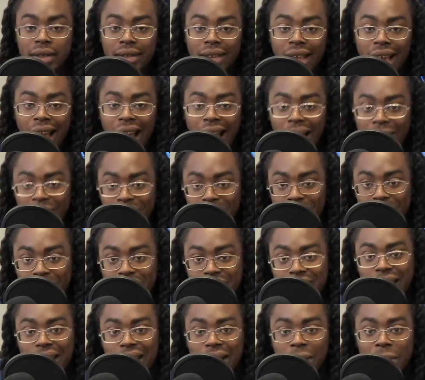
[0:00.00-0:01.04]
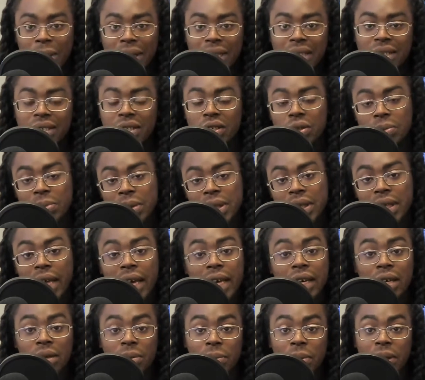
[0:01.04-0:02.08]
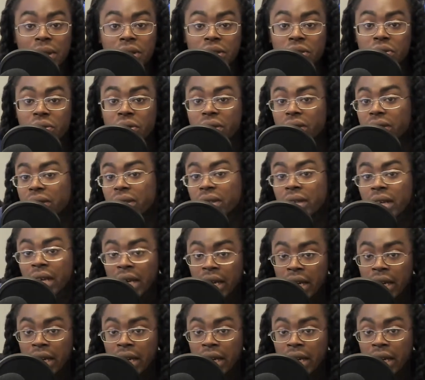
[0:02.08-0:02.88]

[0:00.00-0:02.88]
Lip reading: I'm going to talk about this a little bit later, but you can